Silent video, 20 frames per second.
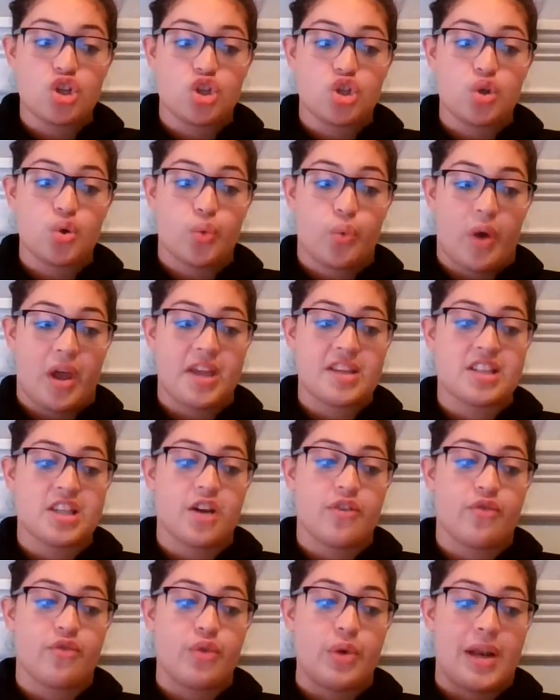to ways
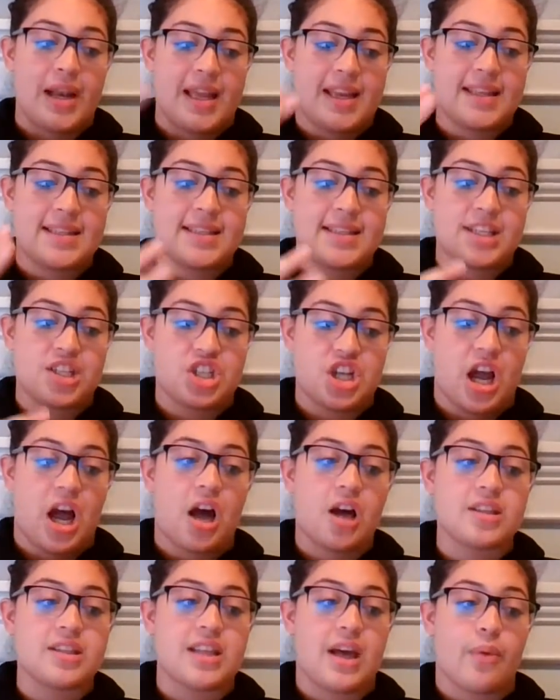of relating to the
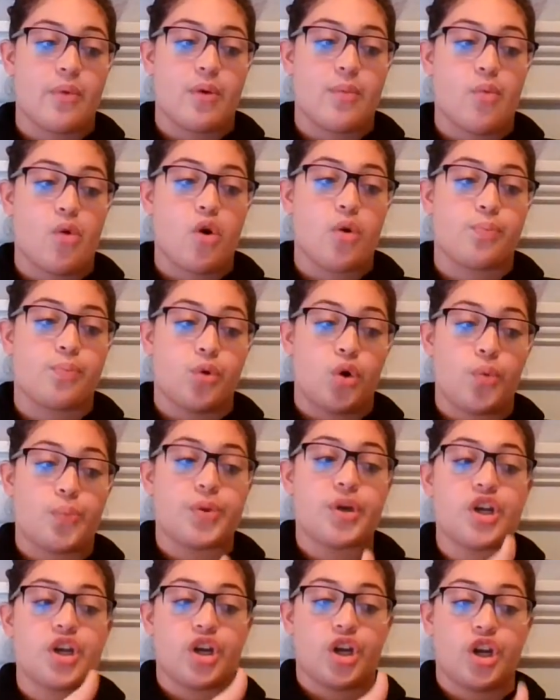child that were more
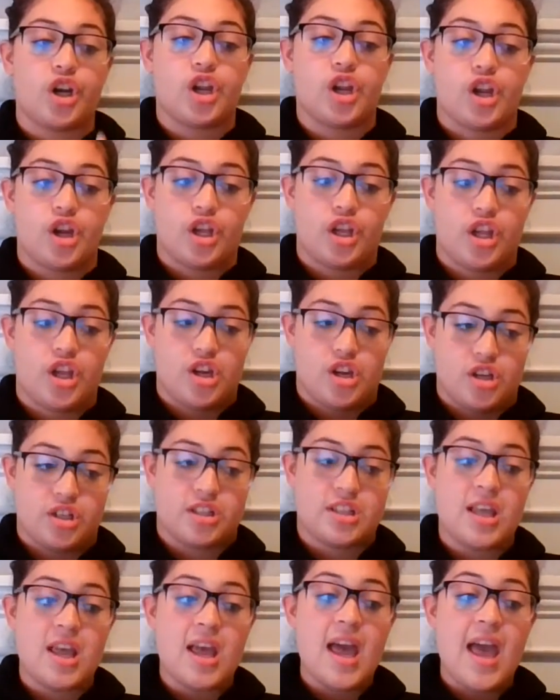appropriate in earlier years.